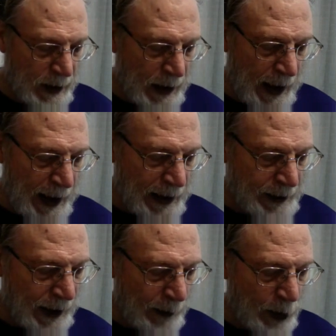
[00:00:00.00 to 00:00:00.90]

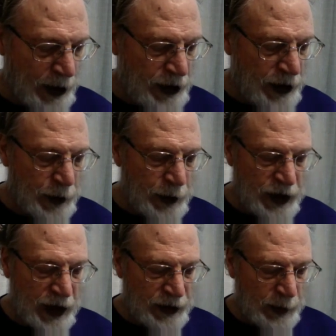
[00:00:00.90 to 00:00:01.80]
And I wanted to
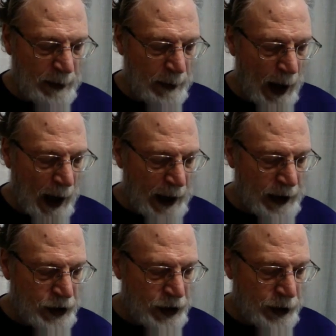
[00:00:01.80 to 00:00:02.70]
just
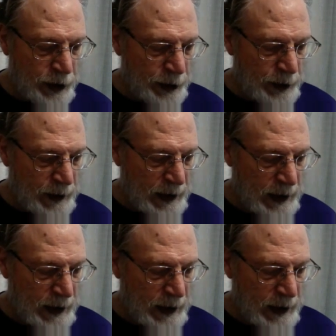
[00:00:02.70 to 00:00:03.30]
remind you